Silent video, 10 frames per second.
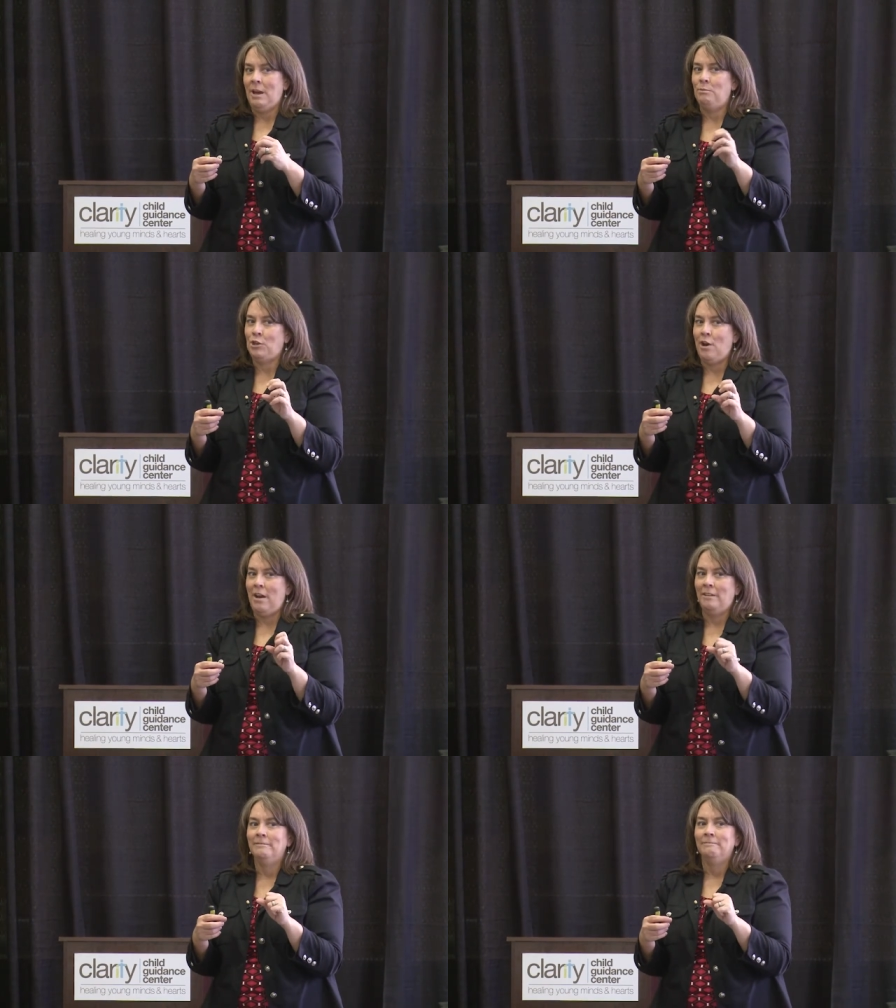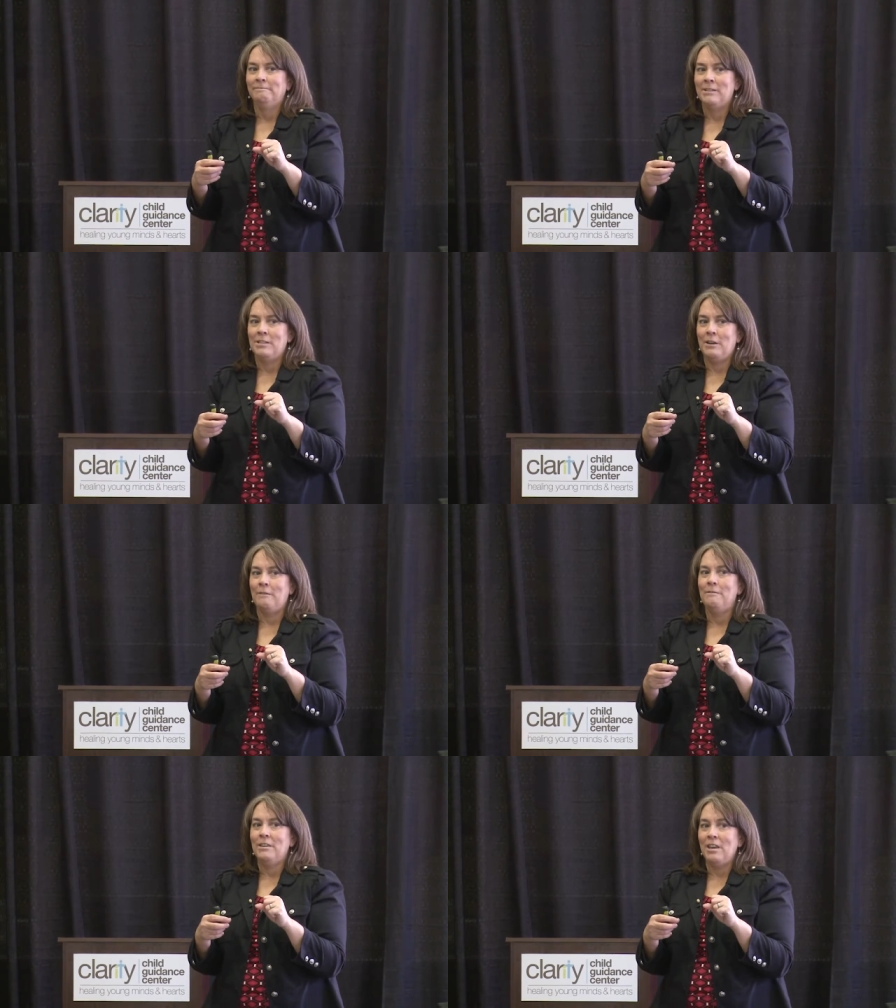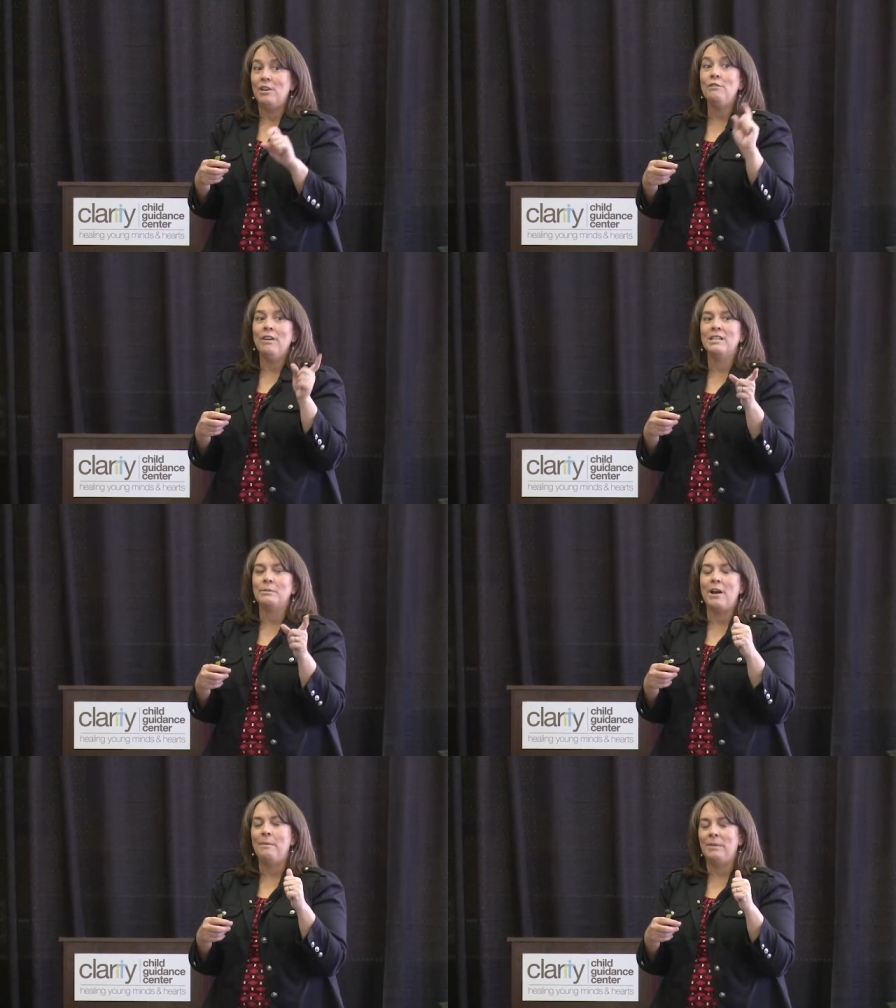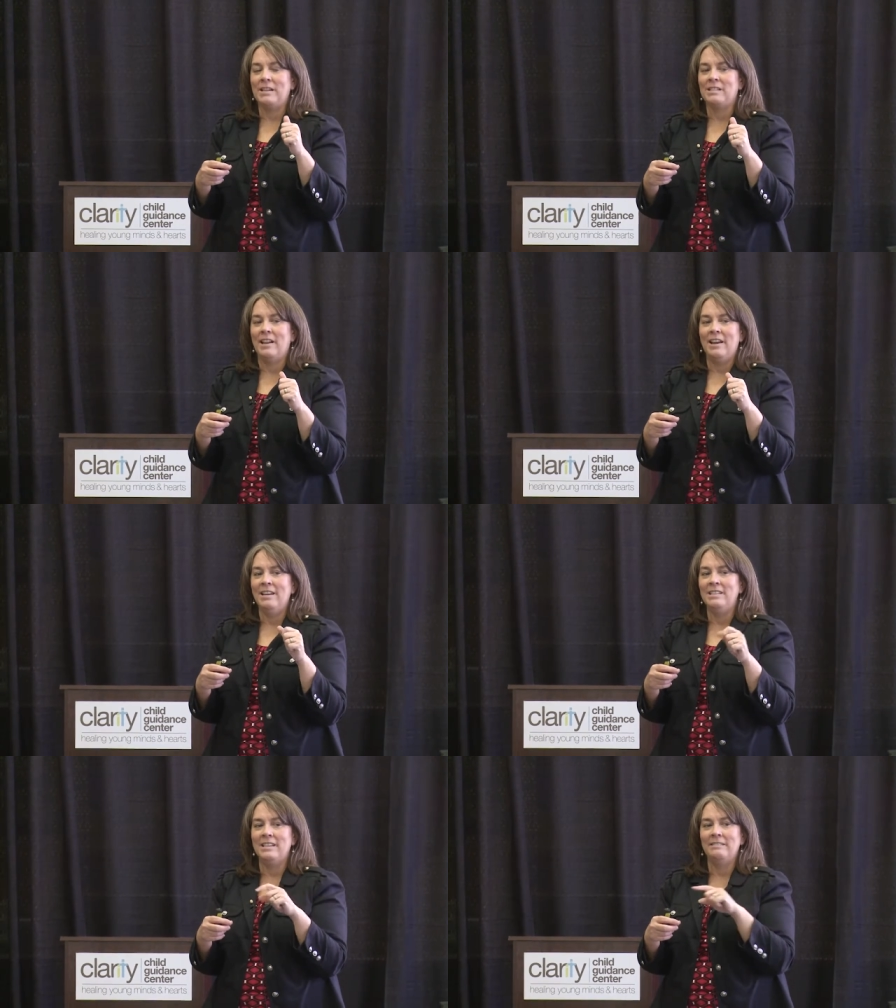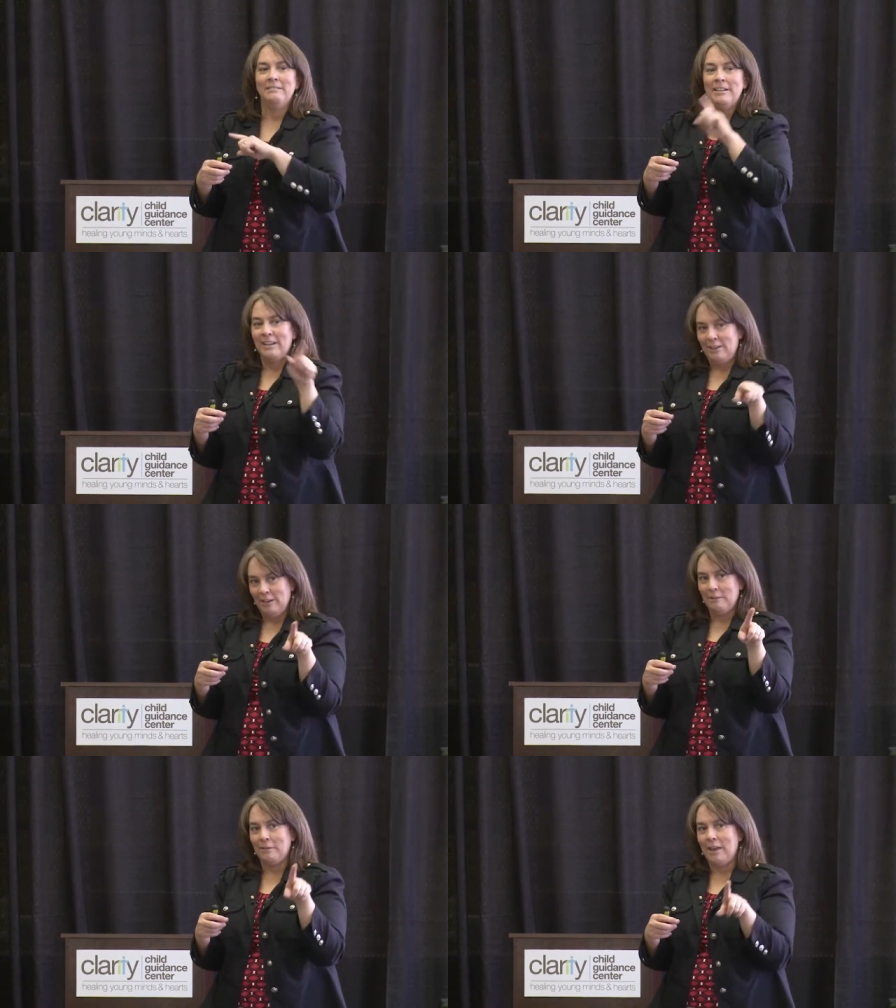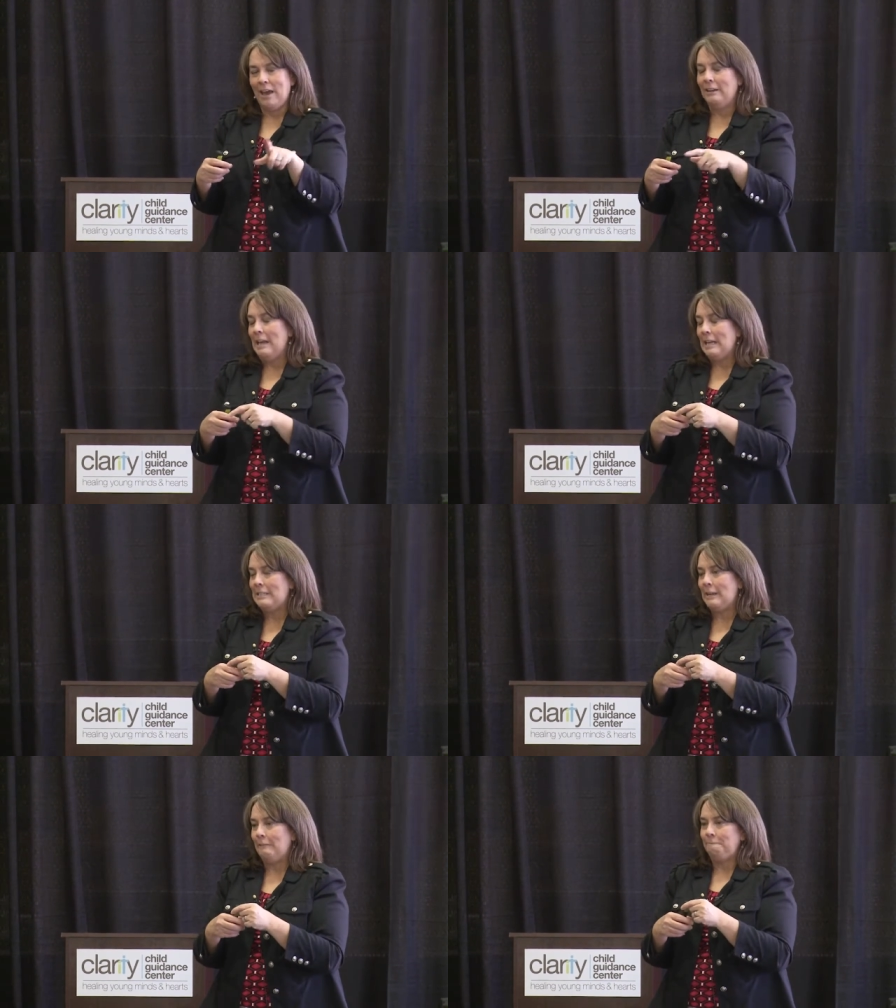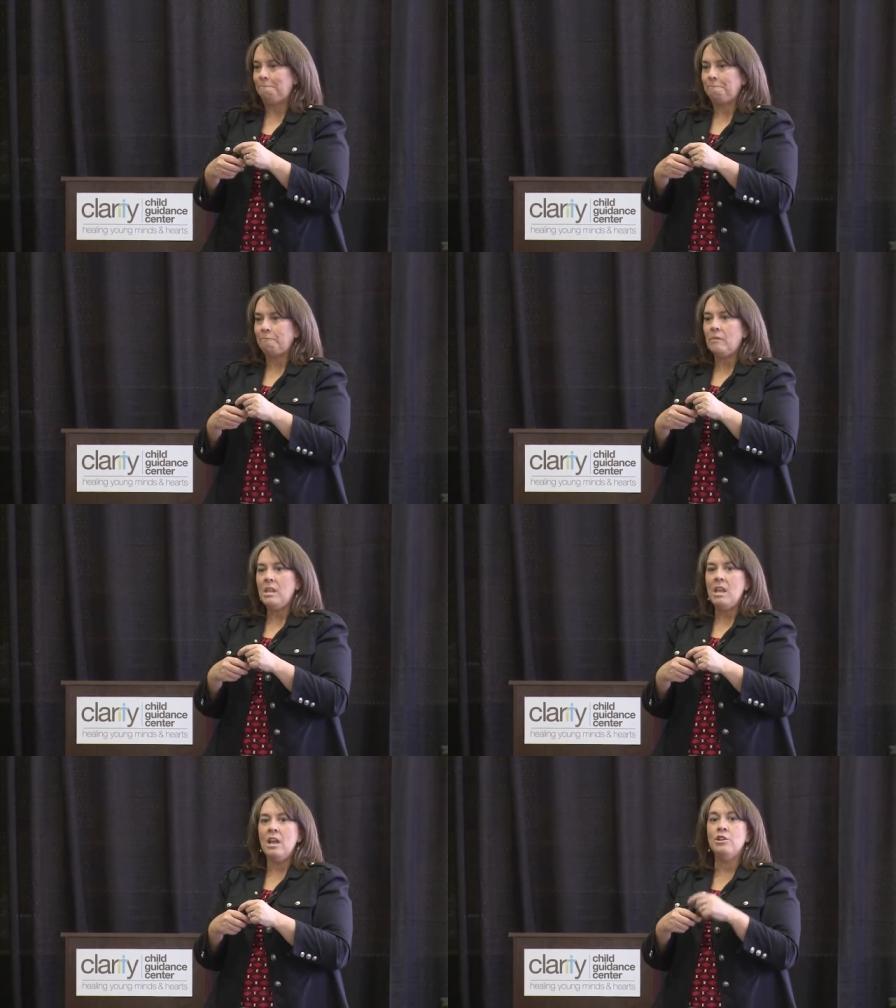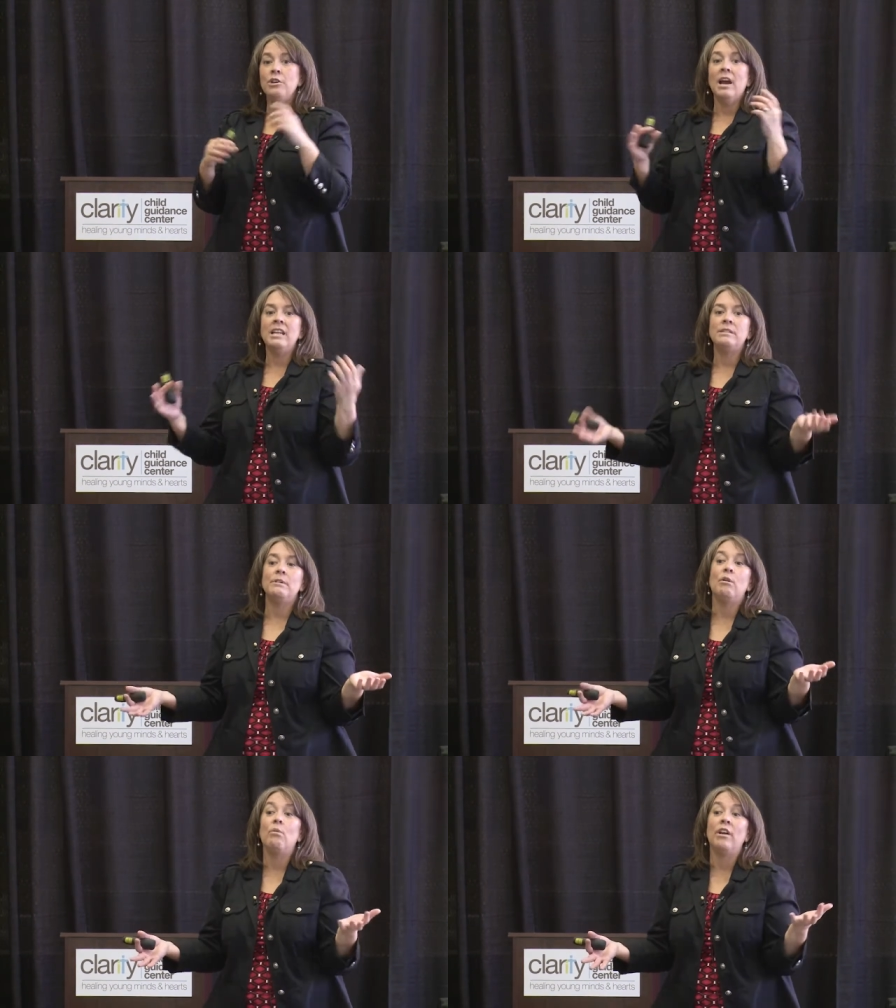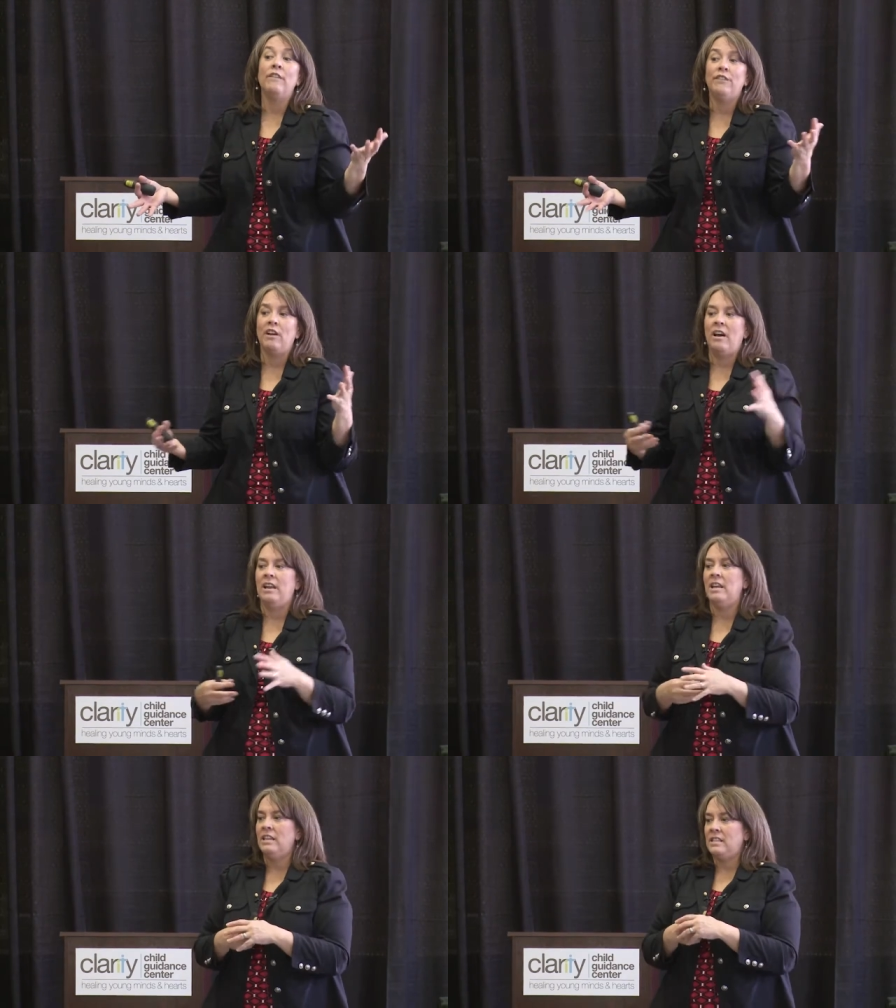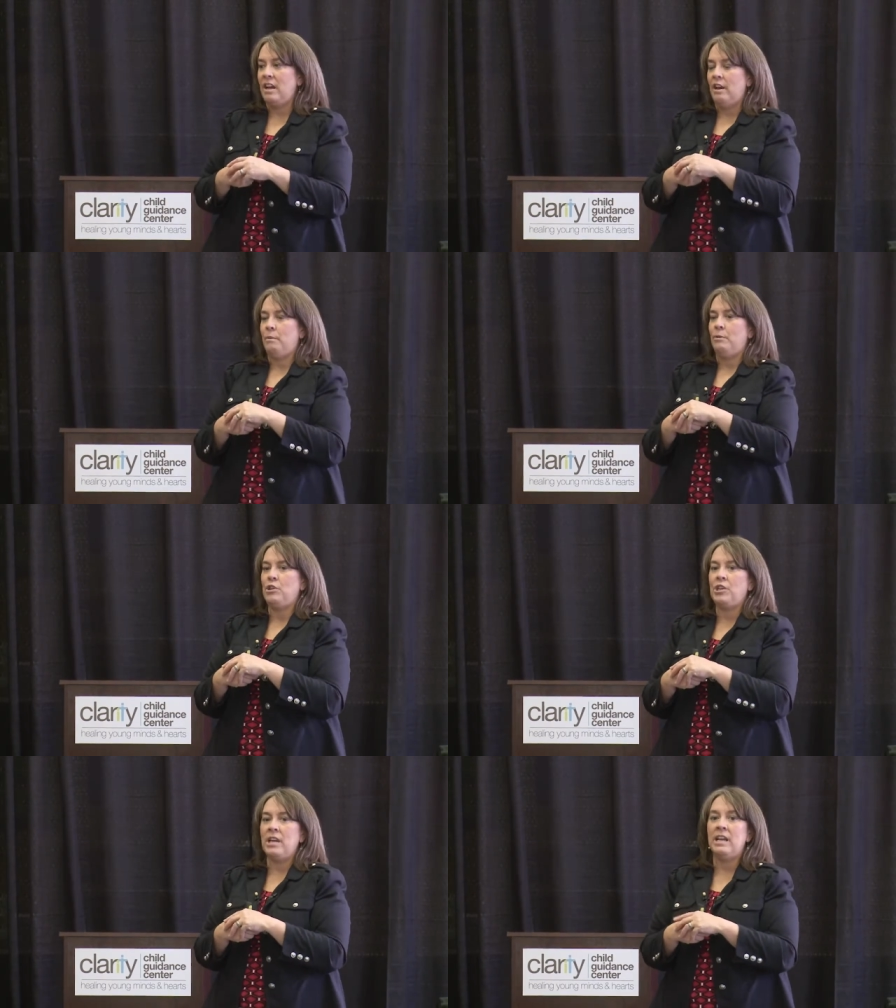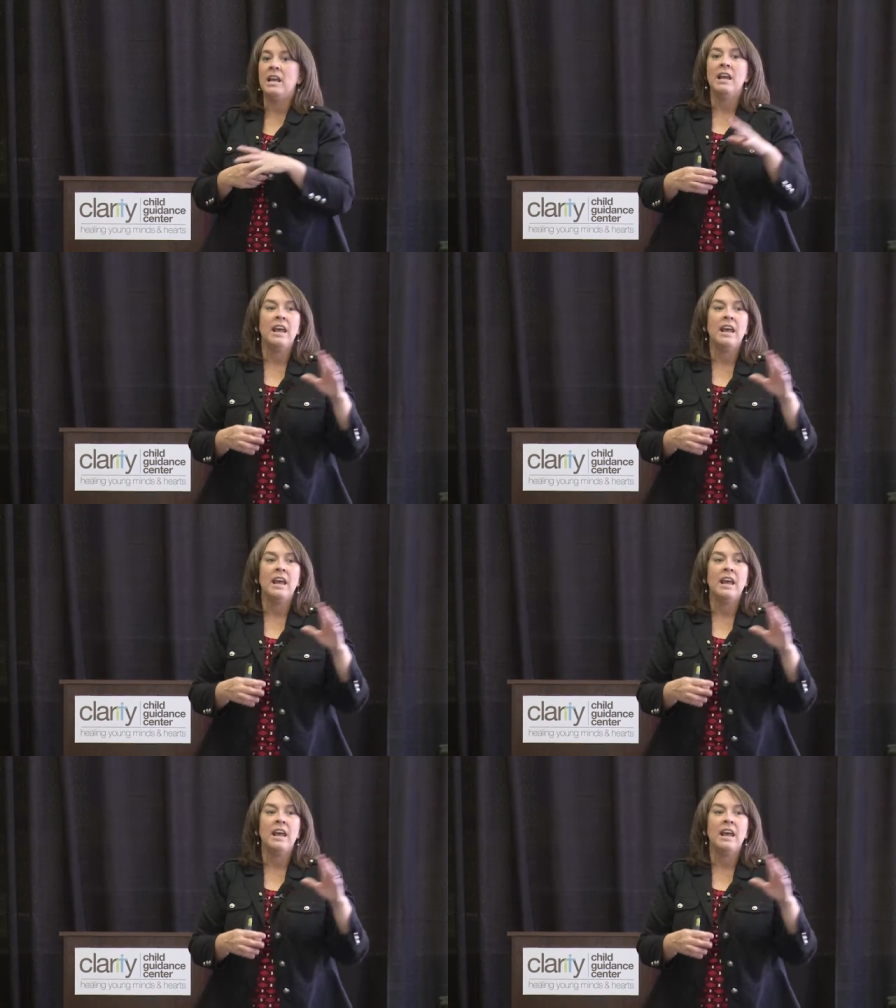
I'm sorry. So, yeah, you've got some complex clients, and good luck with that. So you guys have been a wonderful audience. I appreciate it.